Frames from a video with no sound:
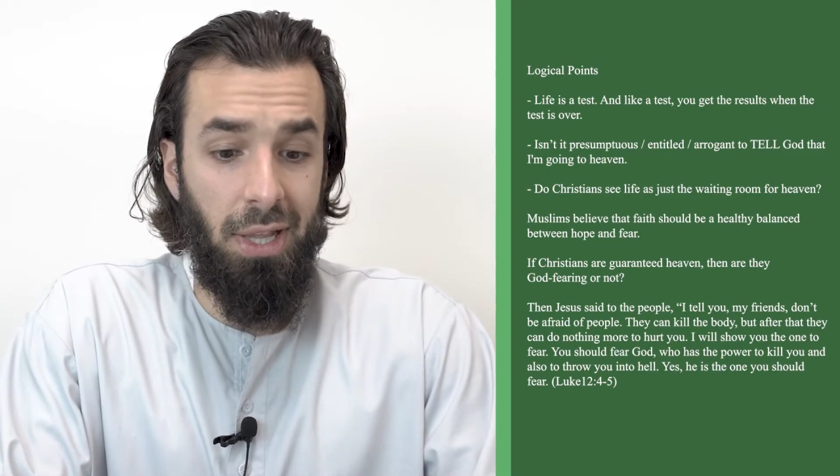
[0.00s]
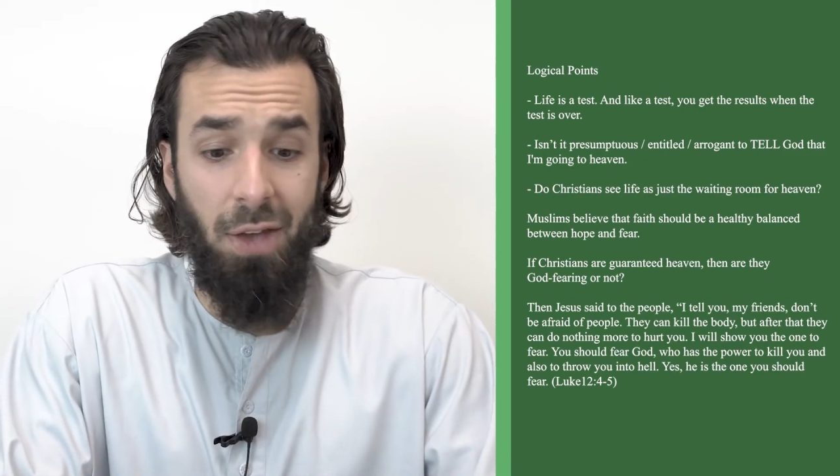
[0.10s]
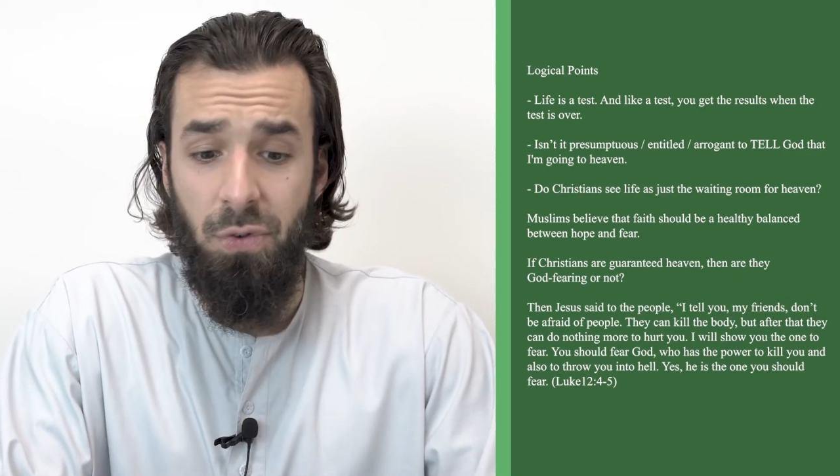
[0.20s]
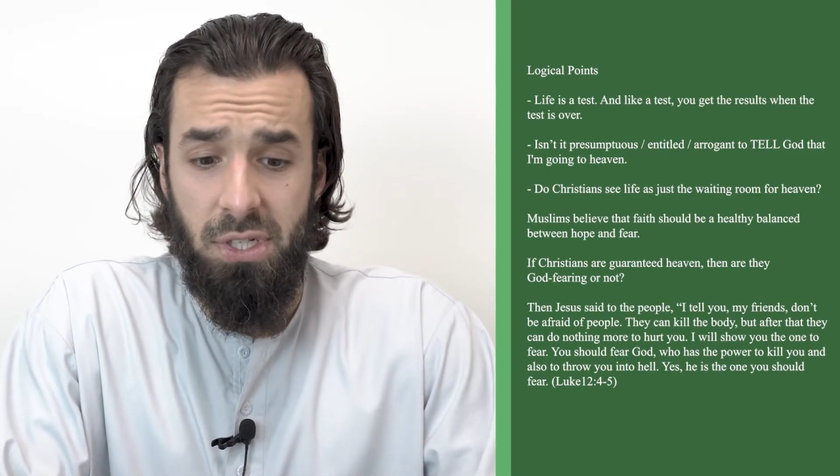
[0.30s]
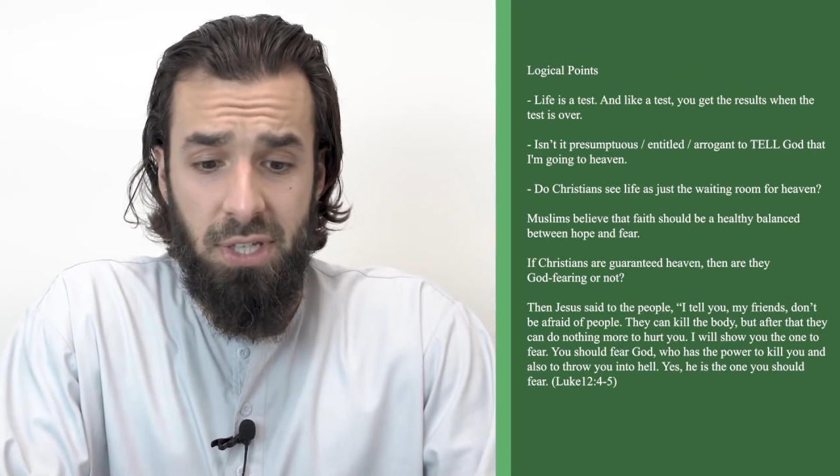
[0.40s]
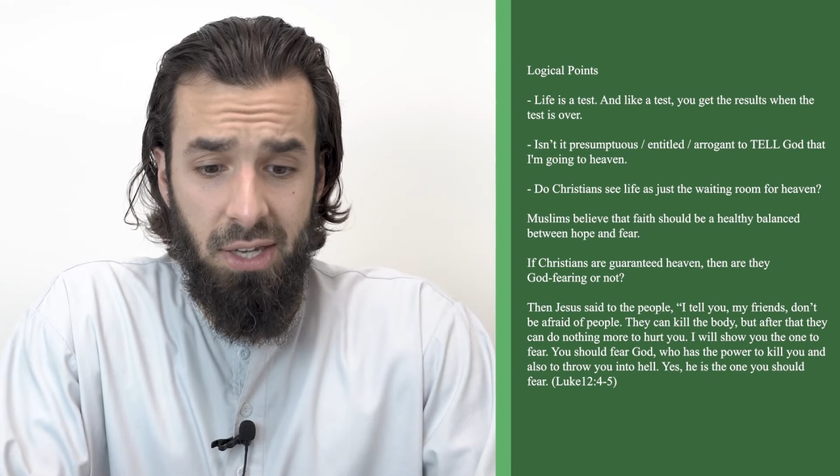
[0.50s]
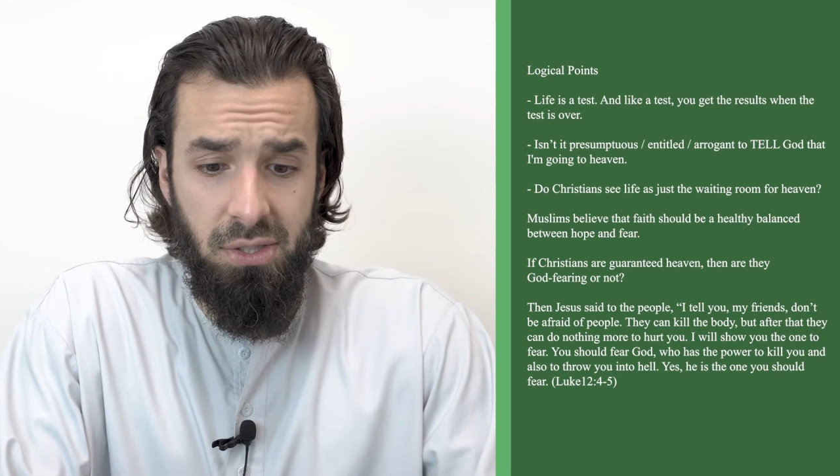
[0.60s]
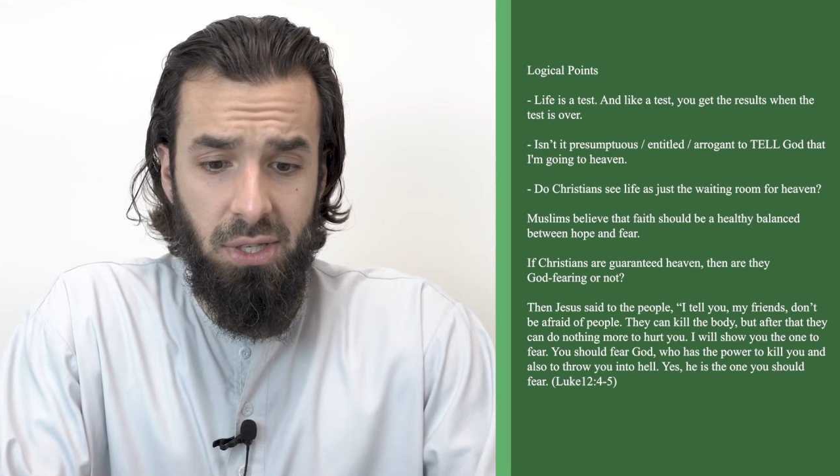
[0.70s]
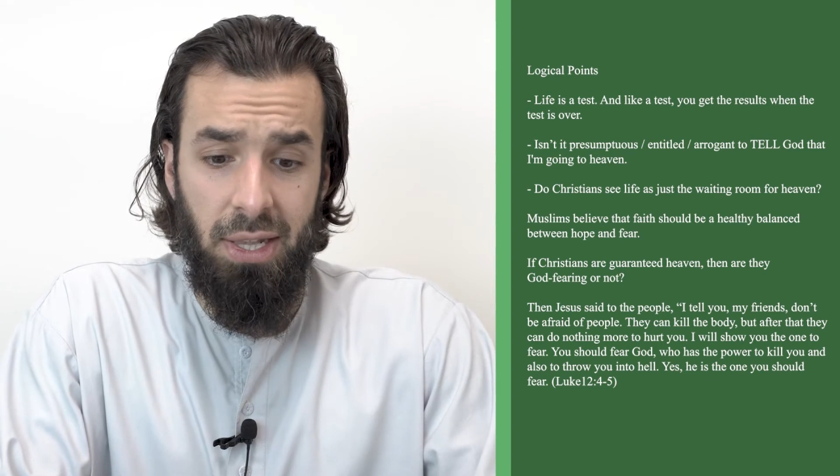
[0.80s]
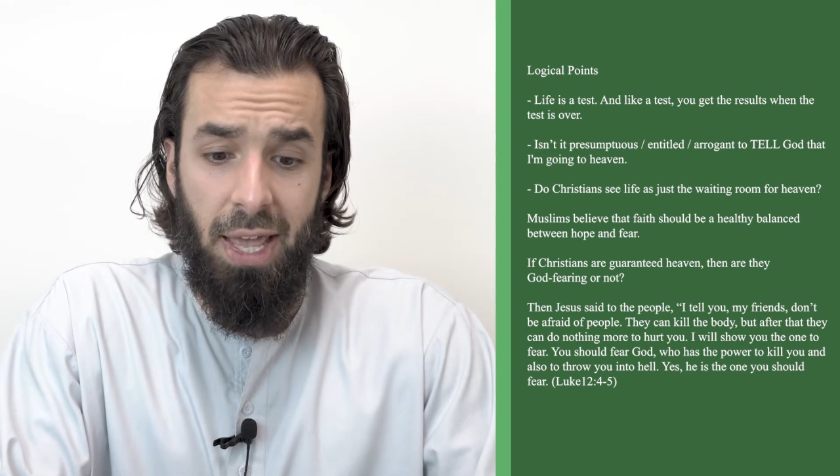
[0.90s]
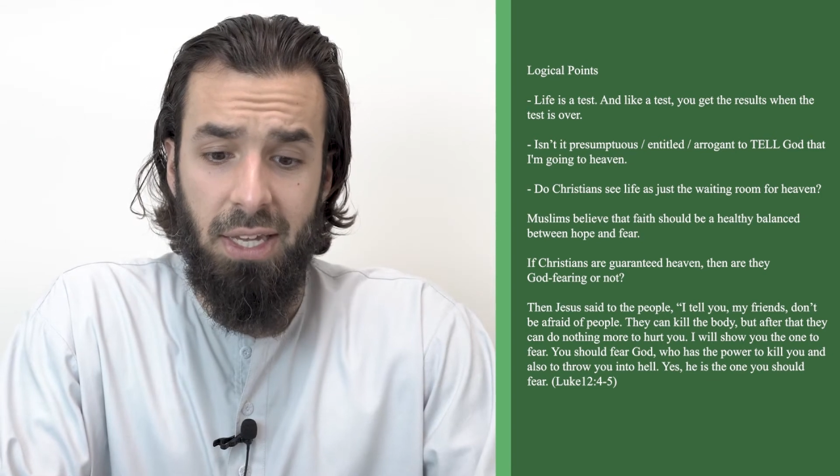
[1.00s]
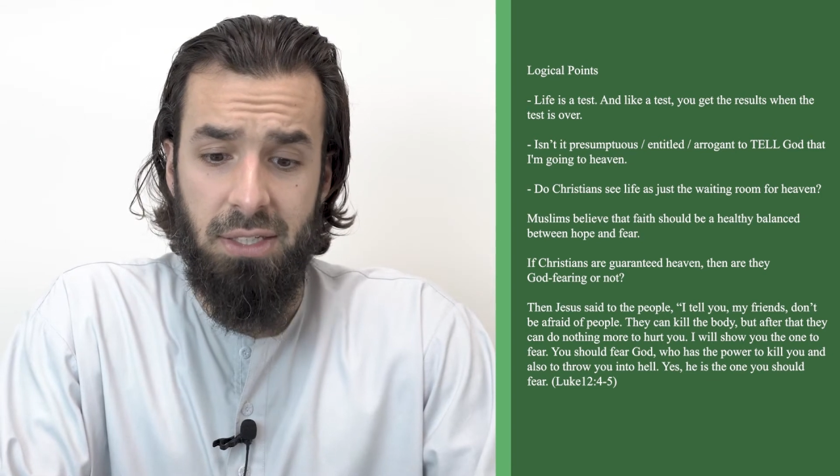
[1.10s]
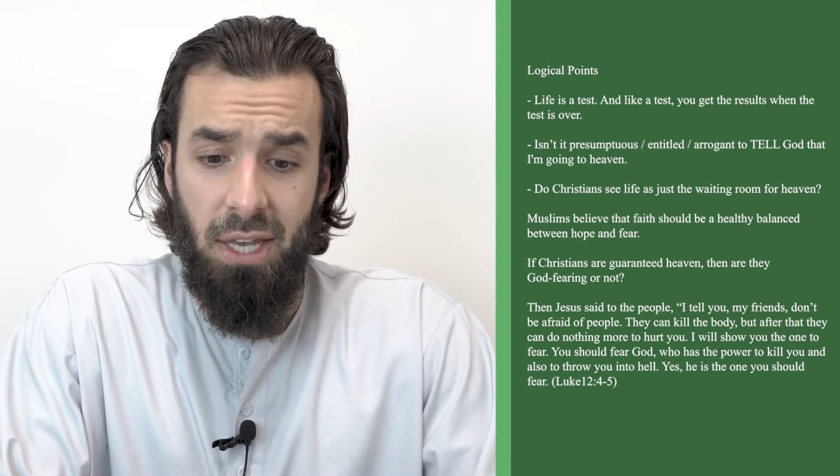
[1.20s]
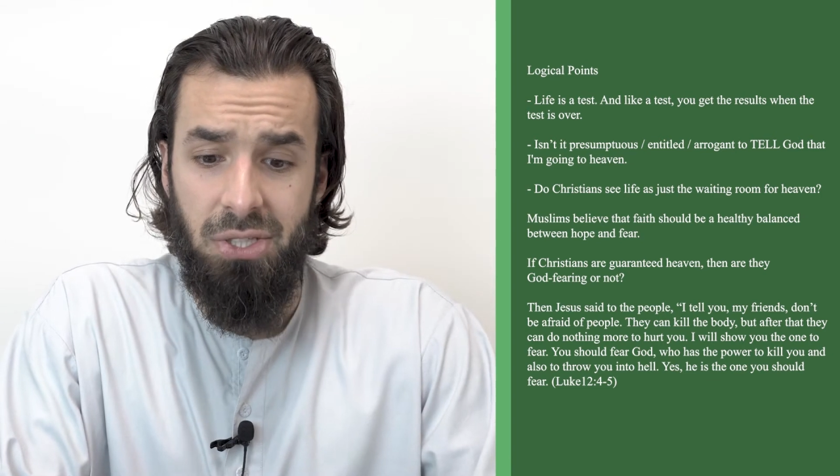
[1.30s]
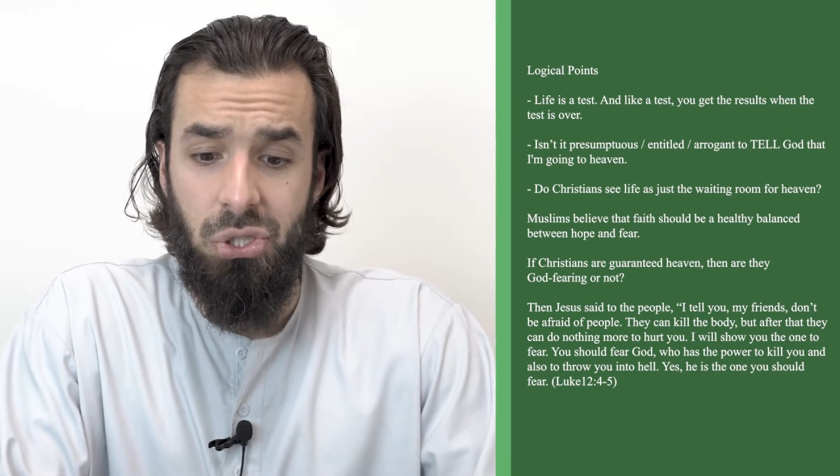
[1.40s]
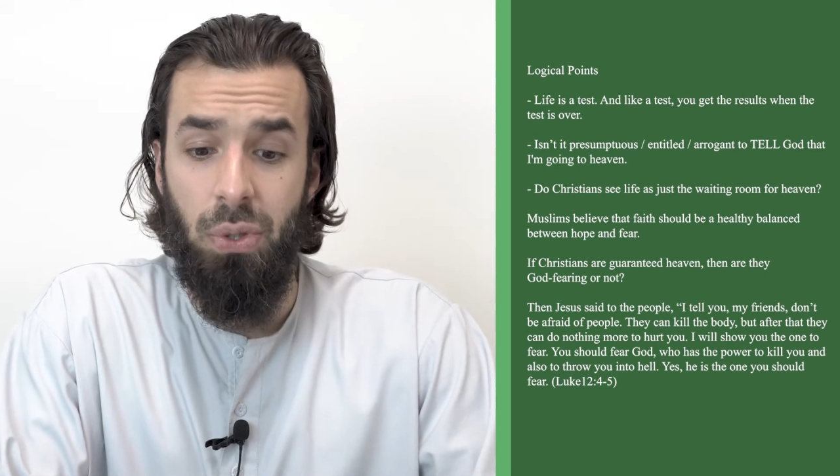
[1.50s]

Life is a test, and like a test,